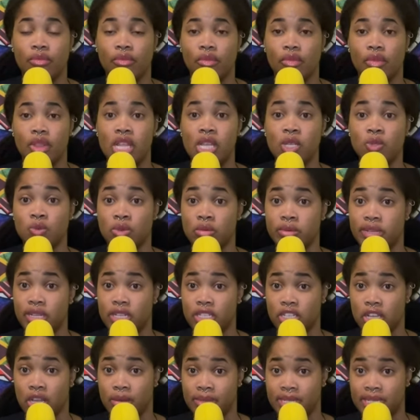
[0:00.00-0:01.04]
these women that
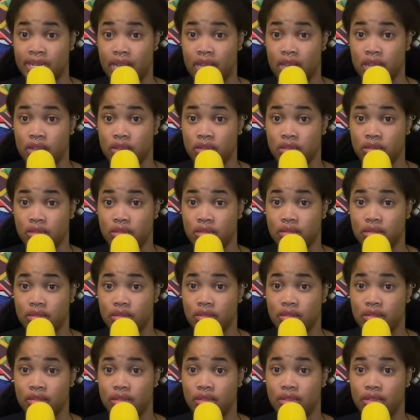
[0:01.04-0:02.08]
y'all be dating.
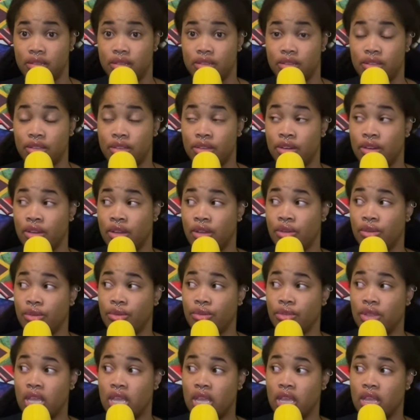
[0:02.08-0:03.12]
You know,
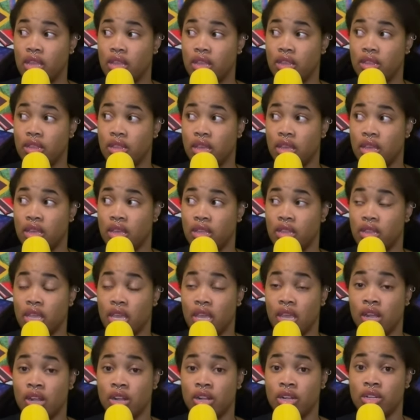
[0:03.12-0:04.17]
they they they
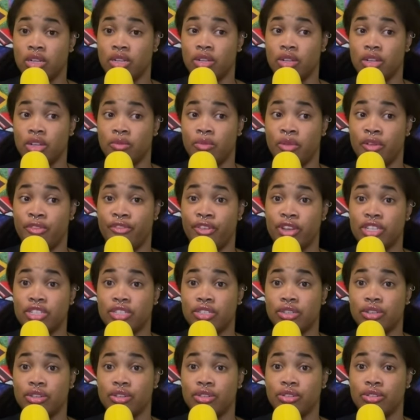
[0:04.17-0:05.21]
are
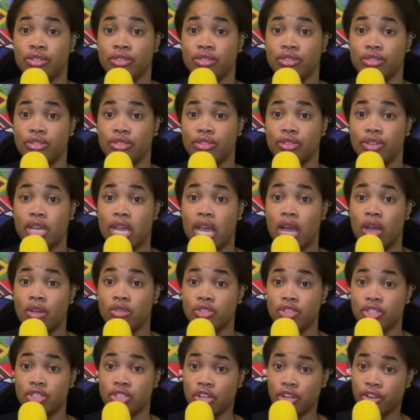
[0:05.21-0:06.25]
professional
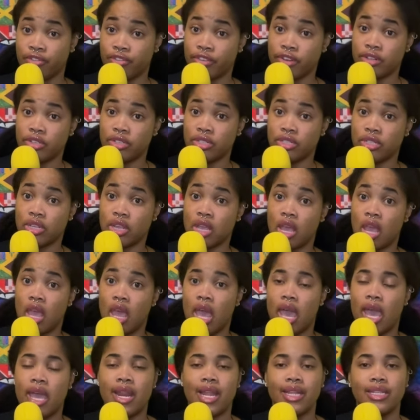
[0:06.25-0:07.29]
couch surfers,
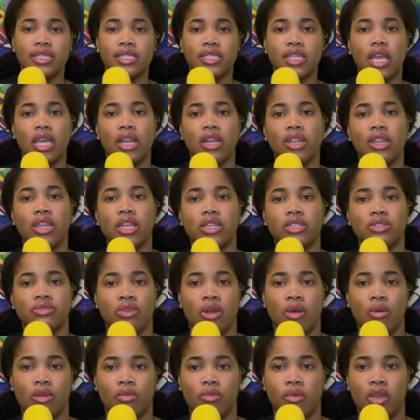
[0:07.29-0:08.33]
and not to say anything is
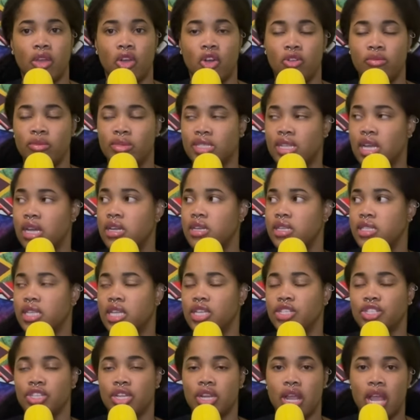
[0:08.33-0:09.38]
wrong with being homeless. I understand
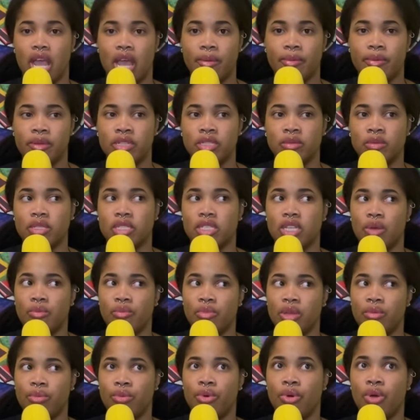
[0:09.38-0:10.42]
shit happens, but some
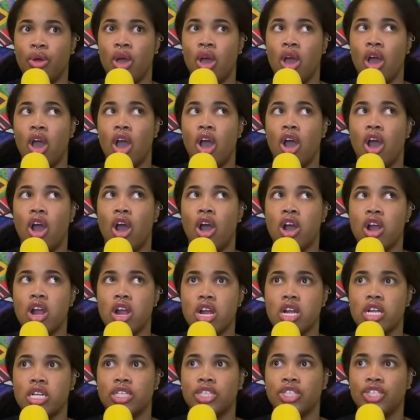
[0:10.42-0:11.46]
people
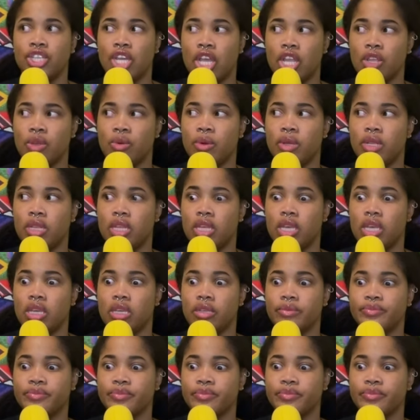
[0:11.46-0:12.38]
are genuinely